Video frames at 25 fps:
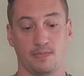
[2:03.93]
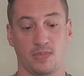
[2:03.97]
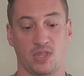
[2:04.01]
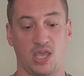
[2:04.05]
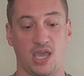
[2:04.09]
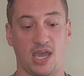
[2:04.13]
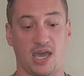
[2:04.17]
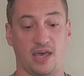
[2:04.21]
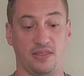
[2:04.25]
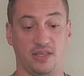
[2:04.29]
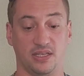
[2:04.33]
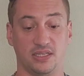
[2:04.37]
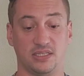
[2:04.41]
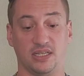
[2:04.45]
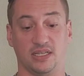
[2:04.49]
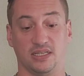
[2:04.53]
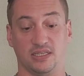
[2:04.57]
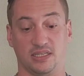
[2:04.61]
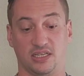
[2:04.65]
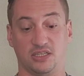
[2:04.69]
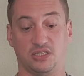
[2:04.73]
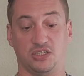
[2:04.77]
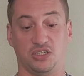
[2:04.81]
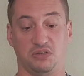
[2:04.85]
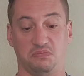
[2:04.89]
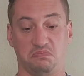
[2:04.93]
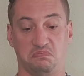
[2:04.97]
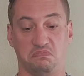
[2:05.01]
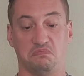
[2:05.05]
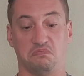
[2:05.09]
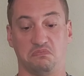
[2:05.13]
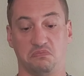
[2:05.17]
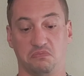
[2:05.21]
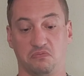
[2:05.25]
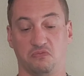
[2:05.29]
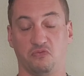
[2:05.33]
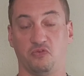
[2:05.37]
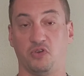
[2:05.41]
Yeah, this thing is actually
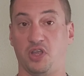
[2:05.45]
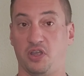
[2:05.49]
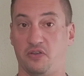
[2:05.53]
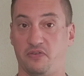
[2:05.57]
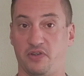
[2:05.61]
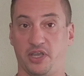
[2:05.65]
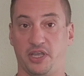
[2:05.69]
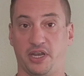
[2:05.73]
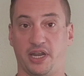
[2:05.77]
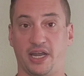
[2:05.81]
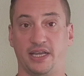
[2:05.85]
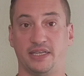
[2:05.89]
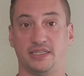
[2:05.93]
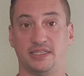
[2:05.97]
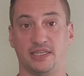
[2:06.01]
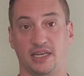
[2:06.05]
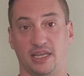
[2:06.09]
really, really nice.